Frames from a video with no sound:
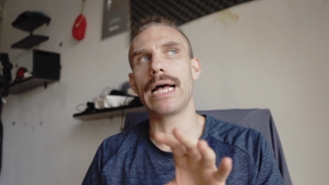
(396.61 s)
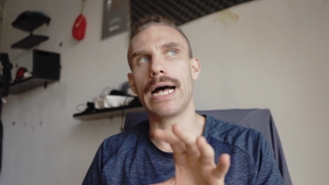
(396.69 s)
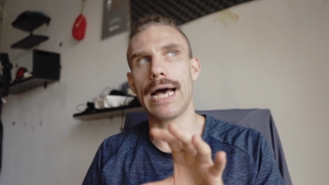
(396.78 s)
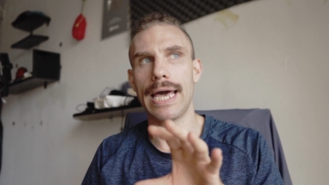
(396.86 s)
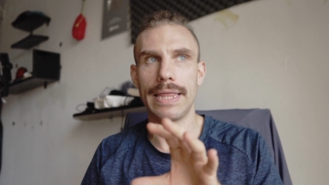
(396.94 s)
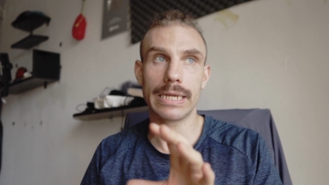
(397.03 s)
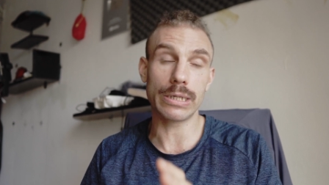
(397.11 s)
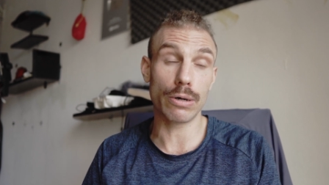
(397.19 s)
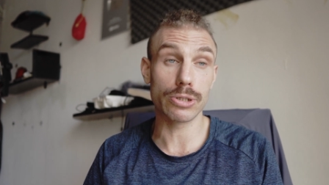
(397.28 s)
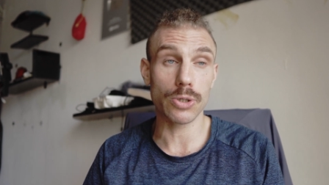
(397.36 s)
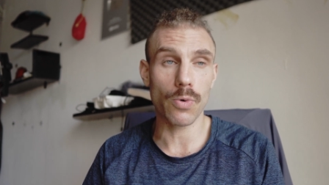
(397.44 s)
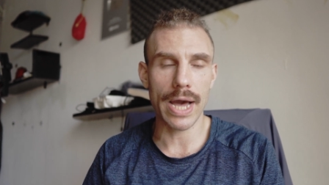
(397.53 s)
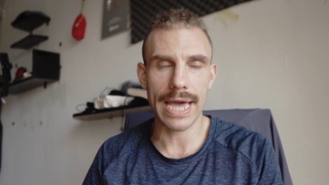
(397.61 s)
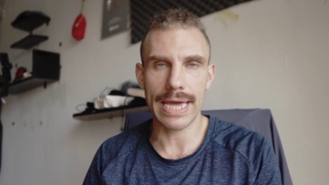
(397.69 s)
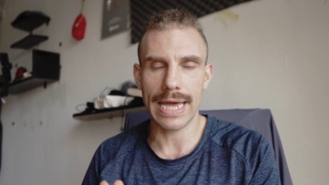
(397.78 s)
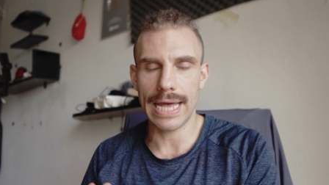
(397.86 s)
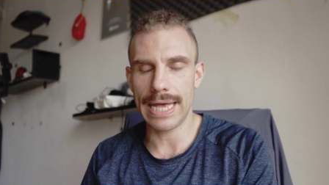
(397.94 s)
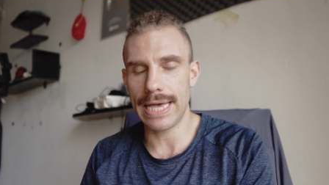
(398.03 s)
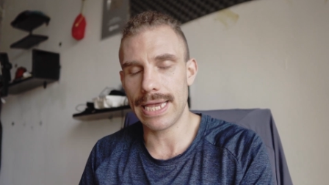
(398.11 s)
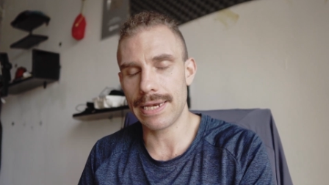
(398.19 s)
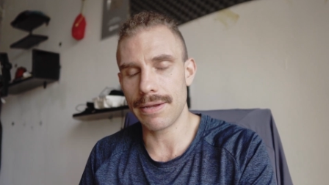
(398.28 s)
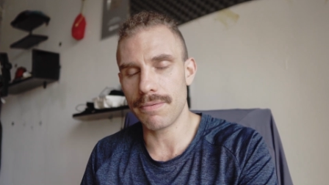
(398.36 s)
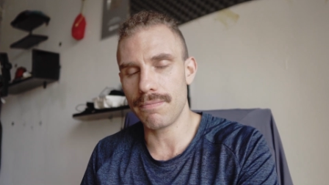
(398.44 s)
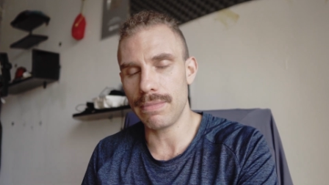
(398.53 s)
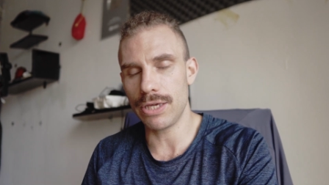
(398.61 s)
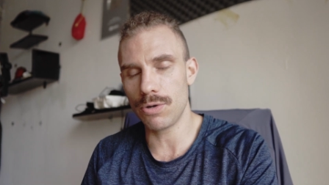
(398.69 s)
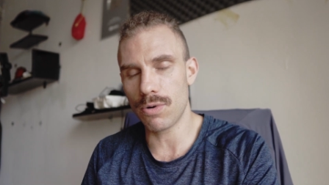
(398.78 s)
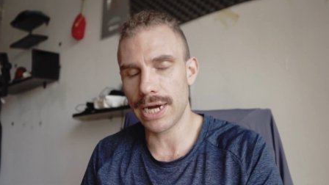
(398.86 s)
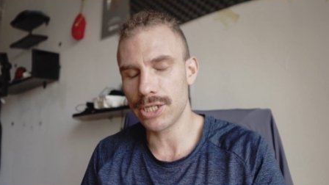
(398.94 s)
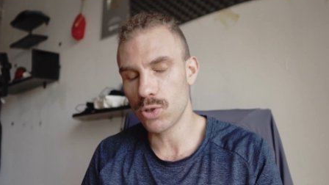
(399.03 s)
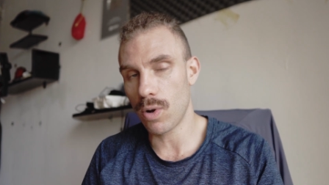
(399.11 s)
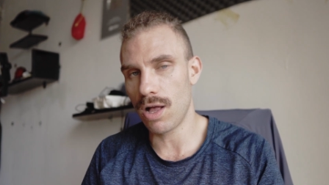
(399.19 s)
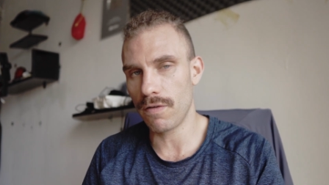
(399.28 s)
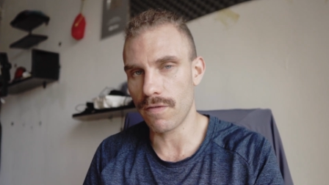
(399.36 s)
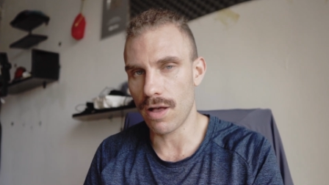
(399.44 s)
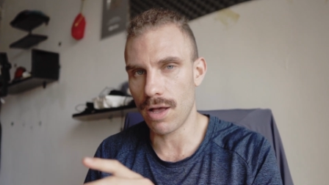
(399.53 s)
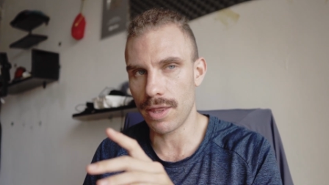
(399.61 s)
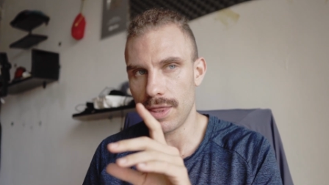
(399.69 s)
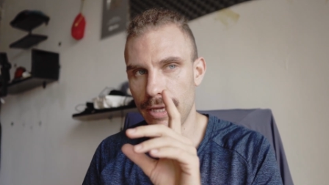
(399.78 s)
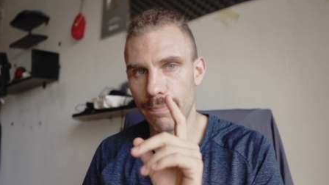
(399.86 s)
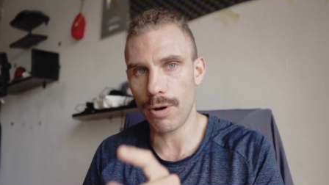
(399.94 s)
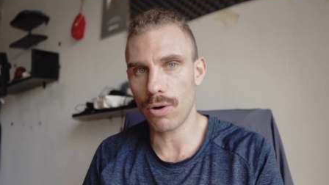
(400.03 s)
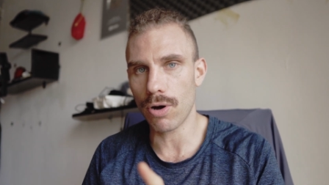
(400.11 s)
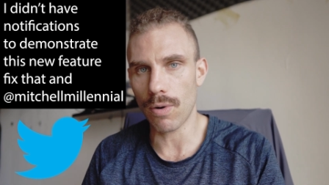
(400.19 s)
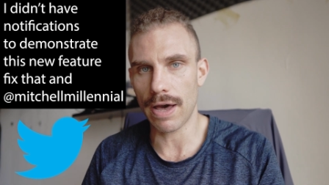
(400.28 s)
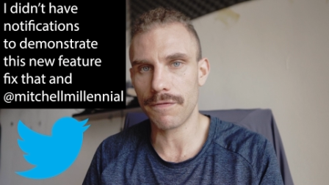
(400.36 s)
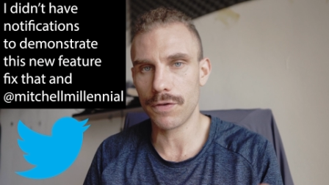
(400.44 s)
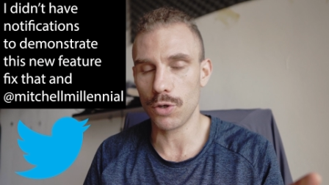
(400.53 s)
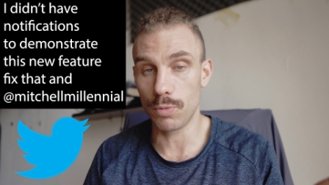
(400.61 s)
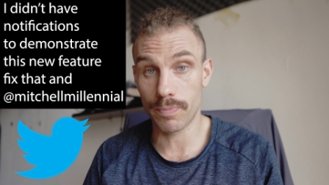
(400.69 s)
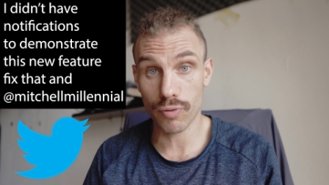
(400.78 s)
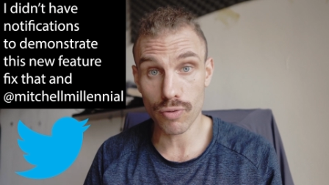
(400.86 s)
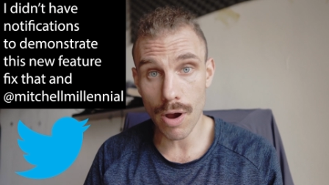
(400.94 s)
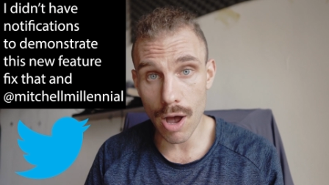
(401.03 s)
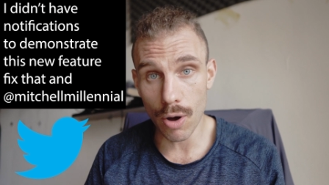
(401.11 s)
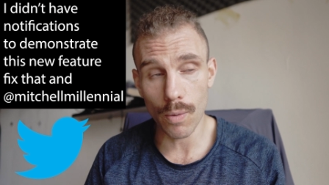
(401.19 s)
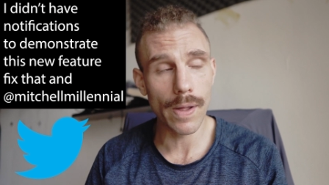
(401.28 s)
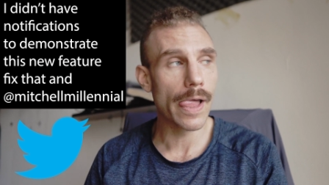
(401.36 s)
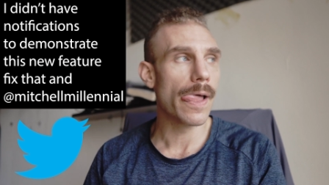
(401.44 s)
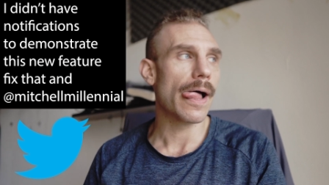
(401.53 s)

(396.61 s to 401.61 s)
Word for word: uh, and then goes away in M I U I twelve on the Poco F two Pro.